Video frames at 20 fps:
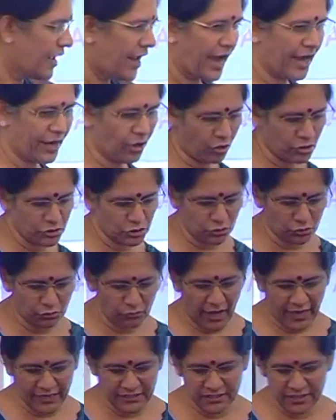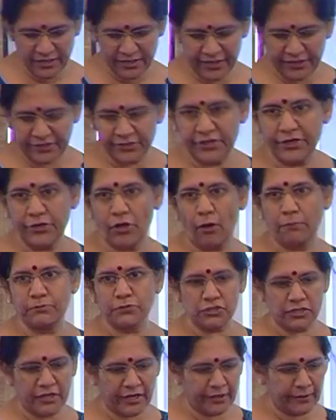and also to accelerate the
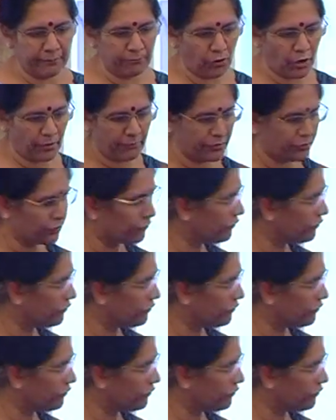adoption and deployment